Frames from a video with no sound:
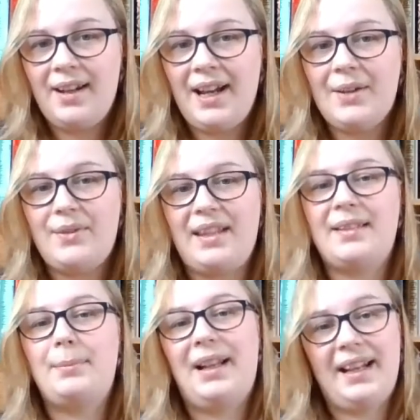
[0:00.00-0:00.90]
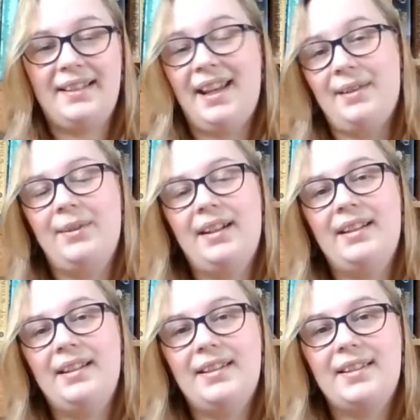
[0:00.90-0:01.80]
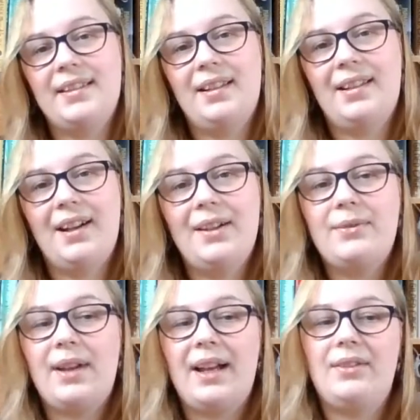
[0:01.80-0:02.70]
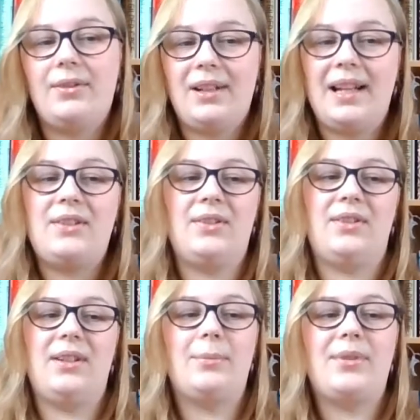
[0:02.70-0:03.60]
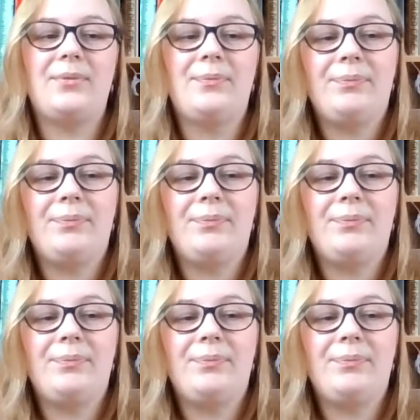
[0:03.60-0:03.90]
how this plays out in his life and relationships.